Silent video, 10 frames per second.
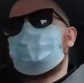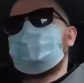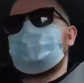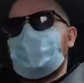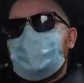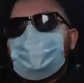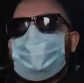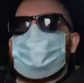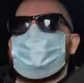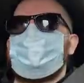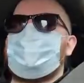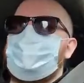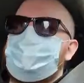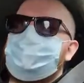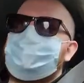stayed in,
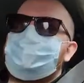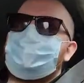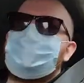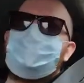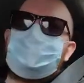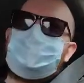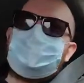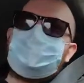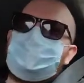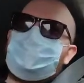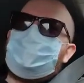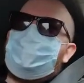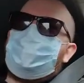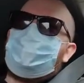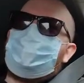because,
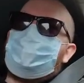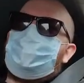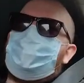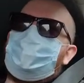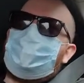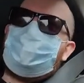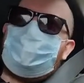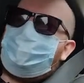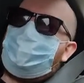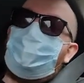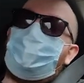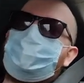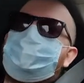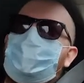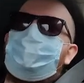you know, I've had a lot
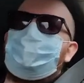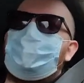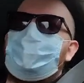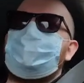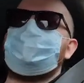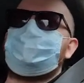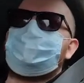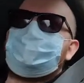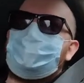of time on my hands to